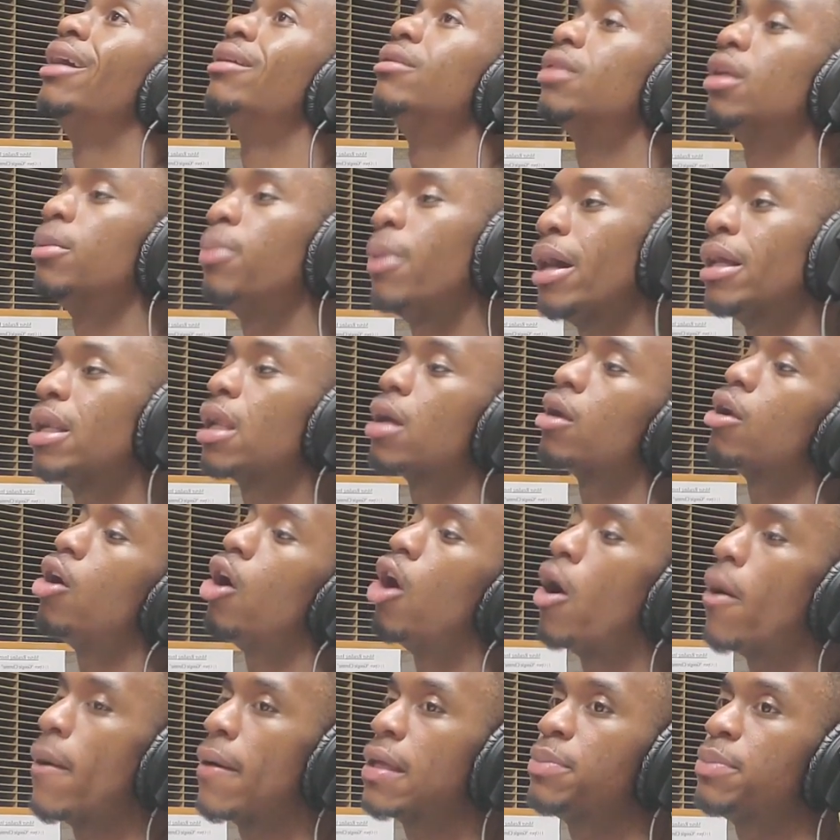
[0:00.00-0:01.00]
They're probably not going to
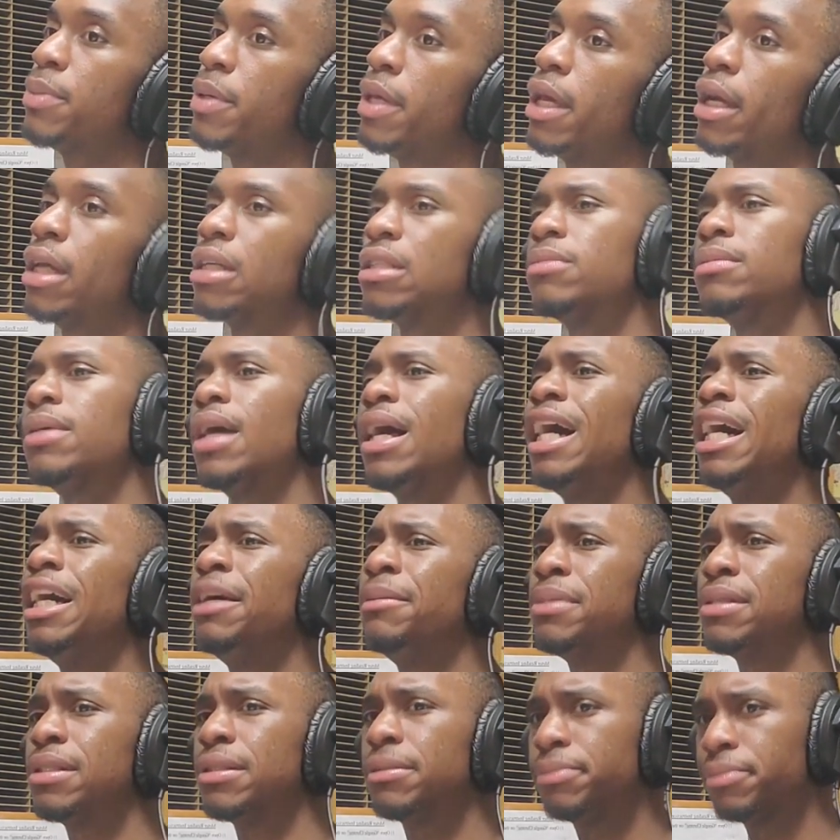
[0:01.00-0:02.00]
always be it because
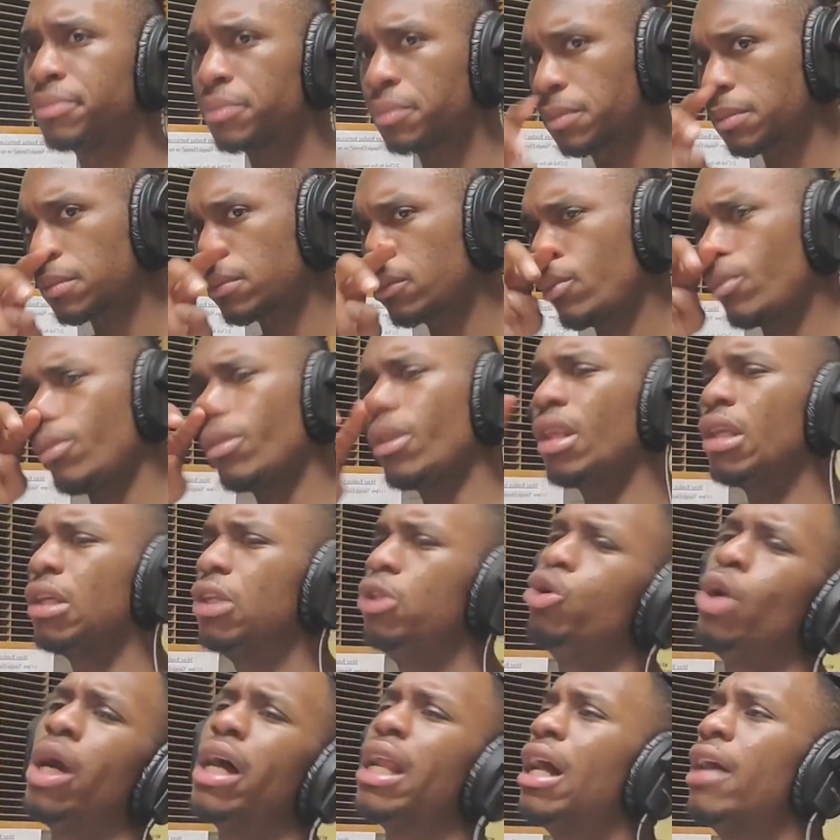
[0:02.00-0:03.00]
sometimes
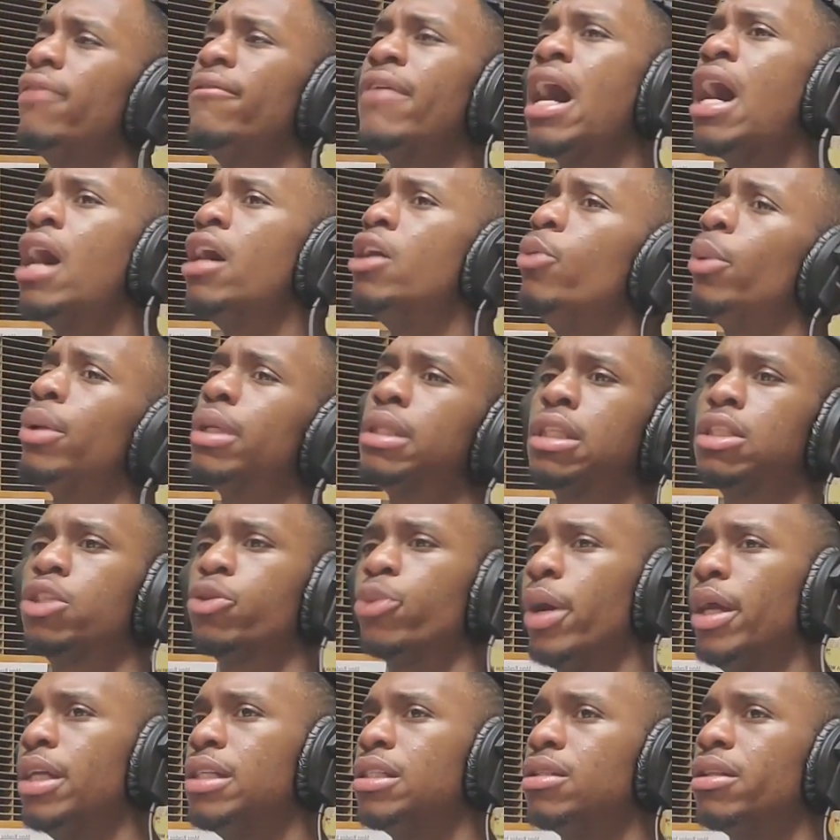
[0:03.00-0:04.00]
you gotta evaluate the
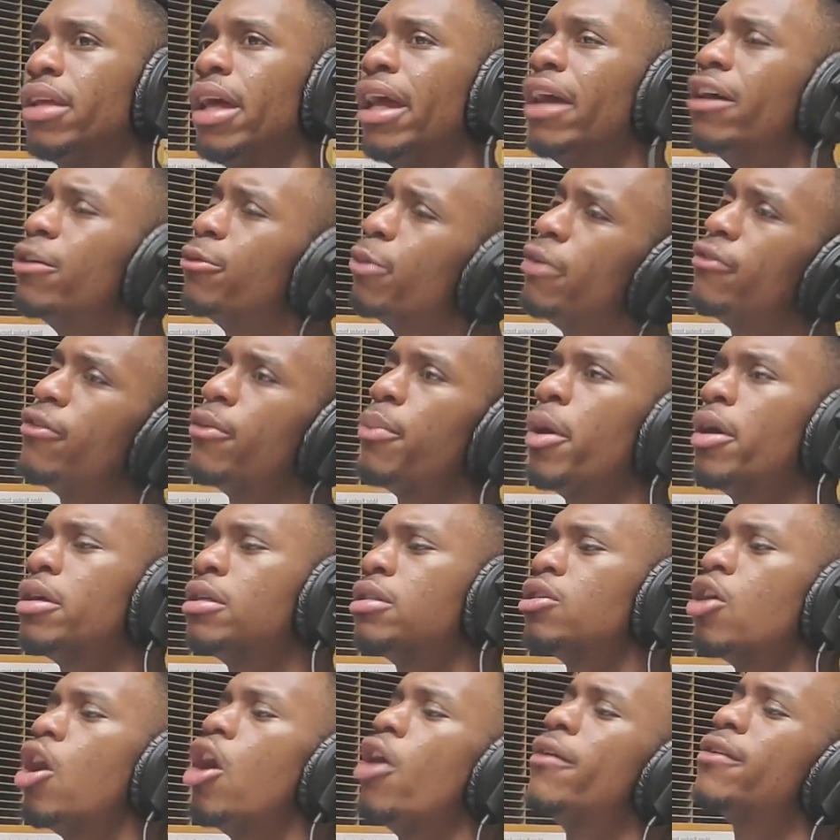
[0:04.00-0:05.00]
situation. Like, if a
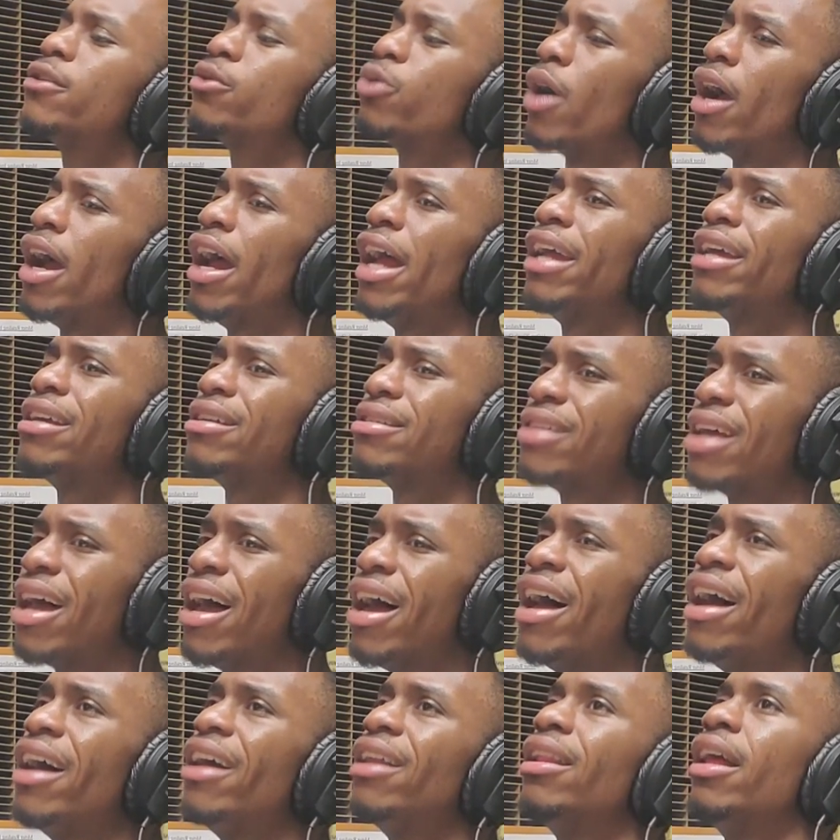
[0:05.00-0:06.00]
person's always crying and
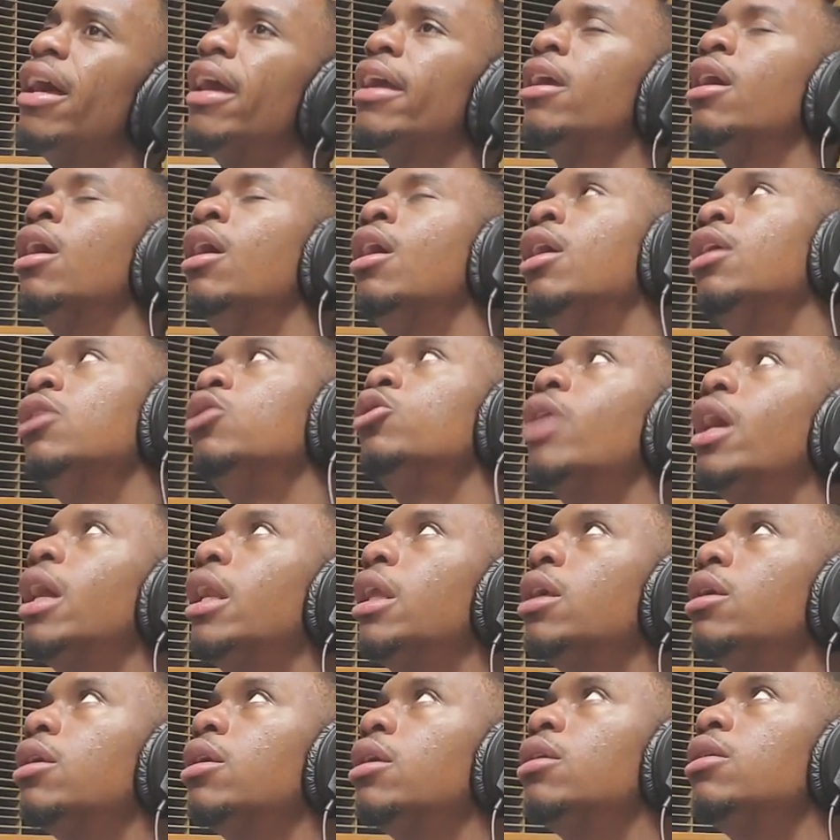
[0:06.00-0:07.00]
sad, like you
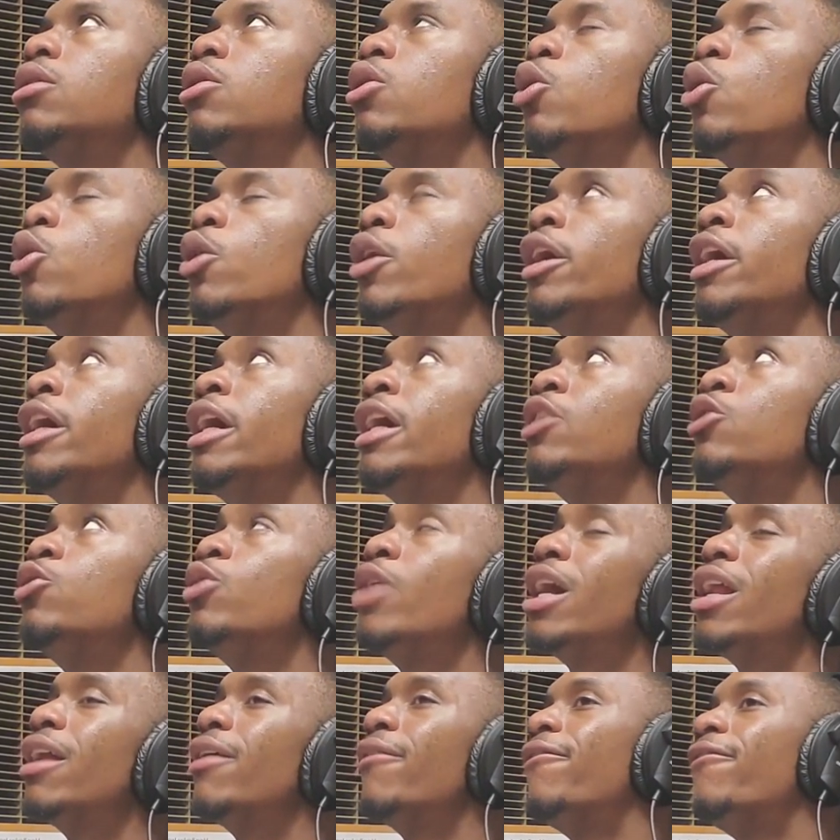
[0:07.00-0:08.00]
kind of get annoyed, and you
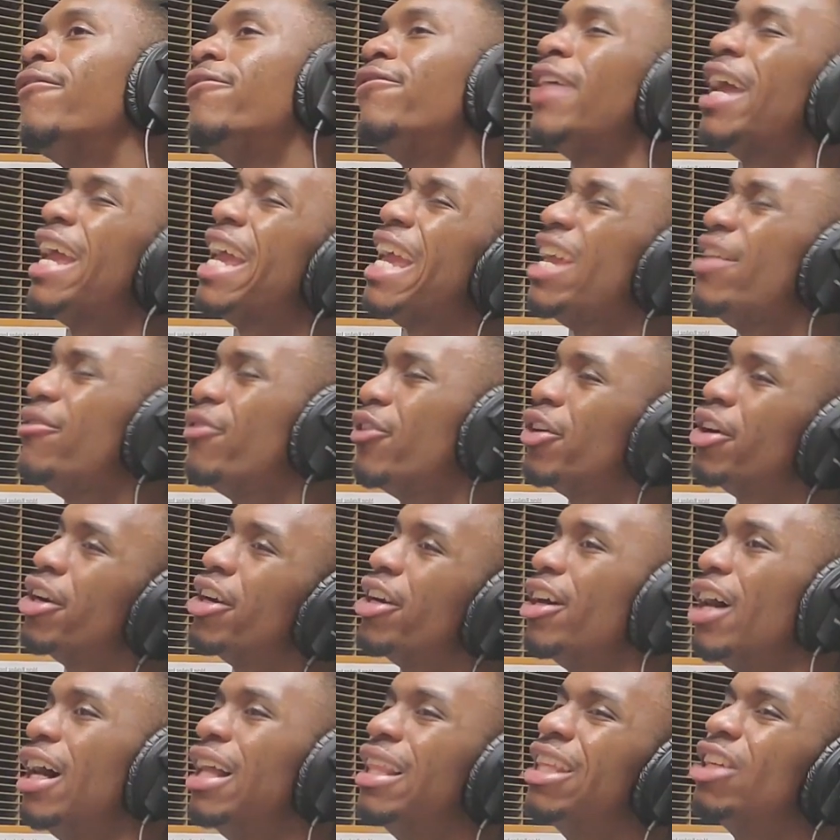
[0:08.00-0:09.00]
gotta
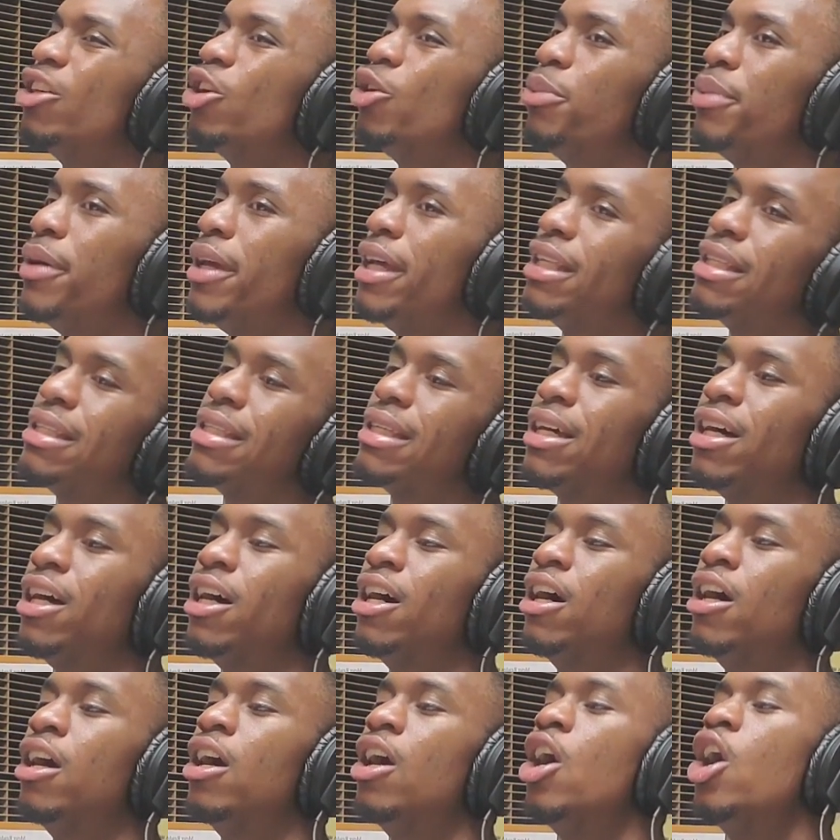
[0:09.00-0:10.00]
favor a little bit
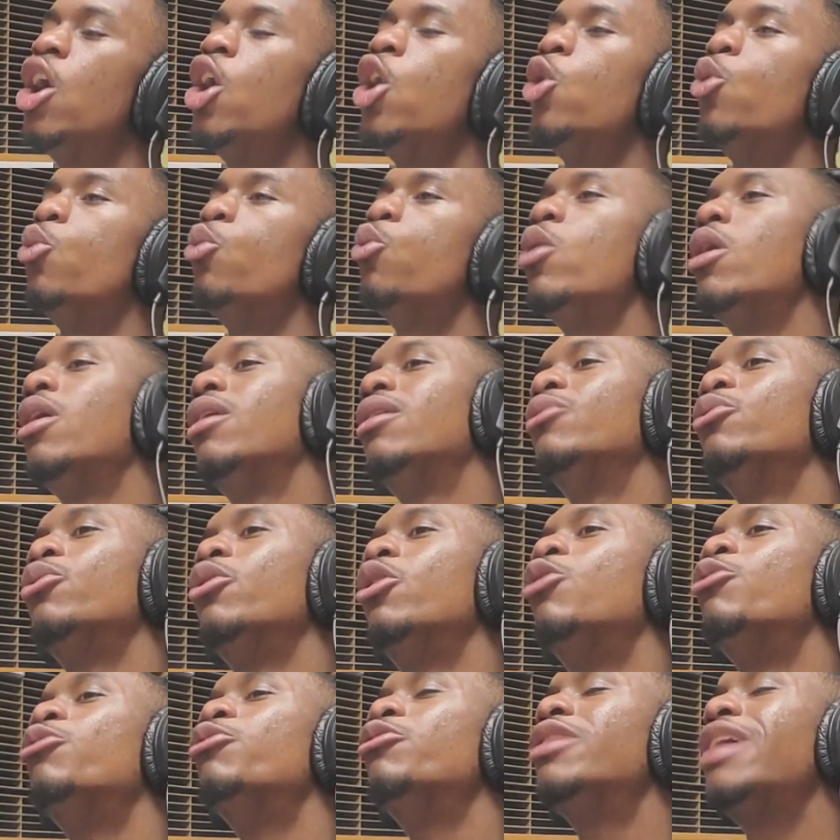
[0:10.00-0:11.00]
to what
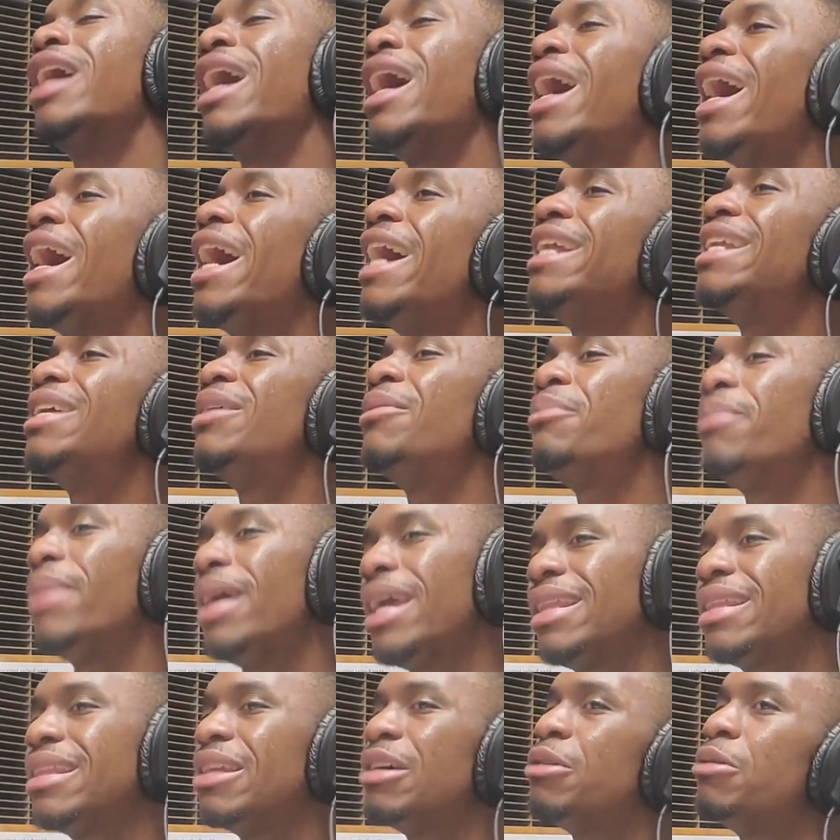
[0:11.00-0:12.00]
will kind of
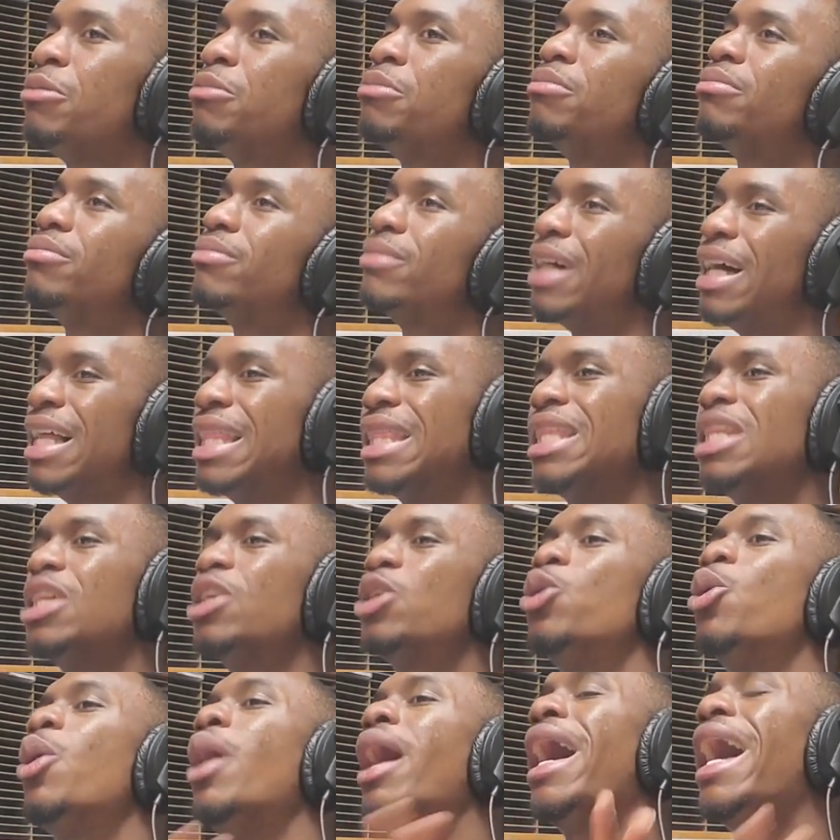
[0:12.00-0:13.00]
make them a
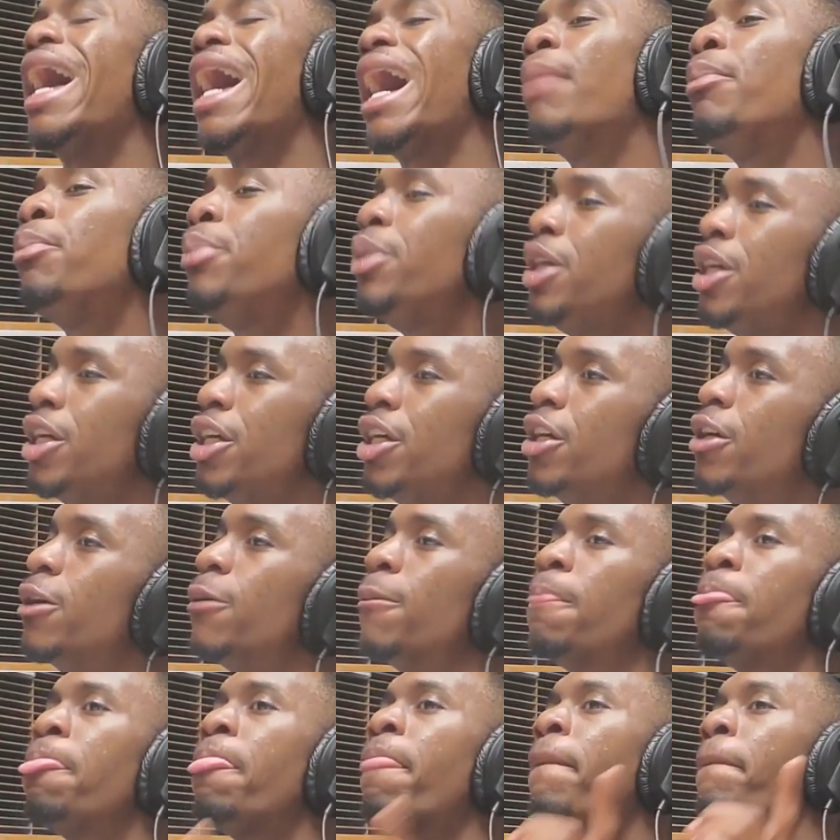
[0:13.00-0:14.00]
little
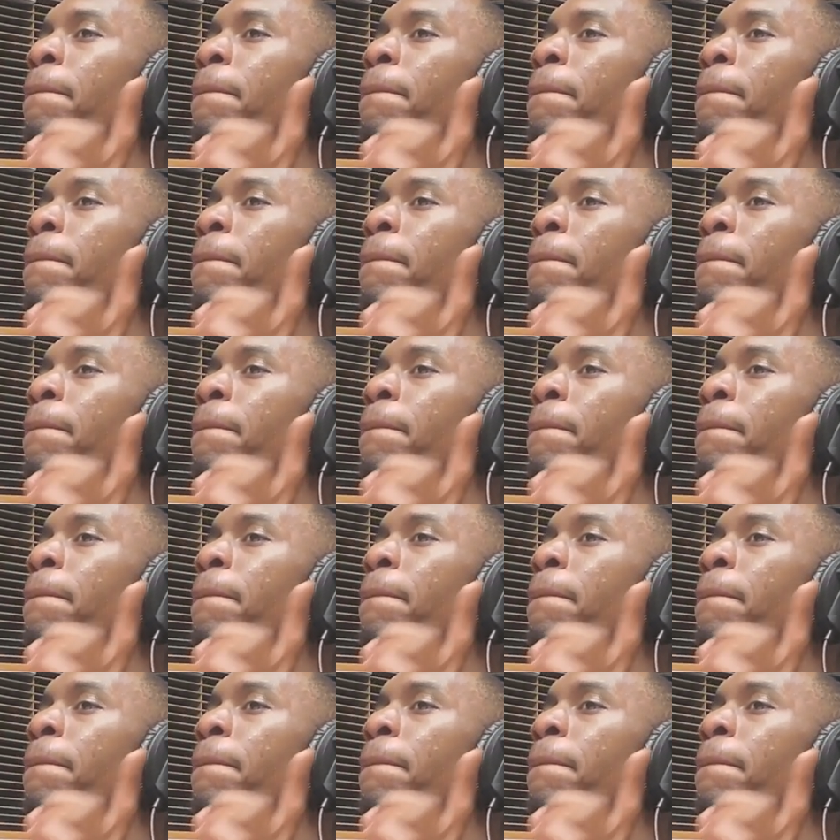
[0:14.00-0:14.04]
happier.